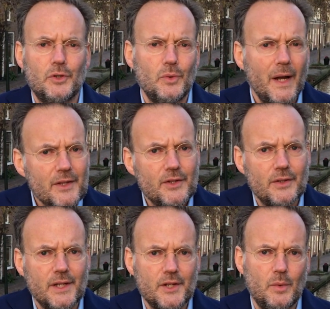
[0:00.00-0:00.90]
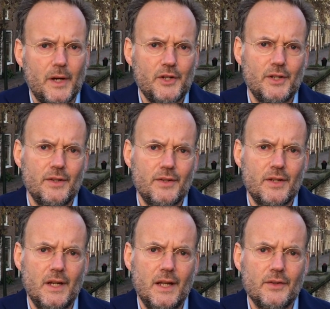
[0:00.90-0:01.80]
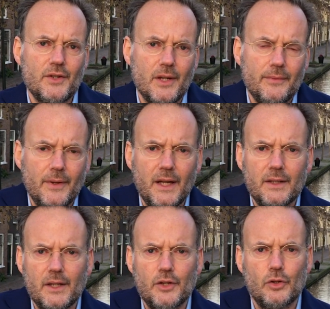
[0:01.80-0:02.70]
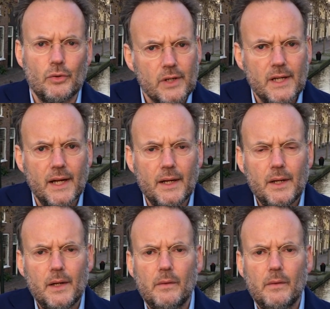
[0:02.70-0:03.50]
to answer these questions and Stefan and Surya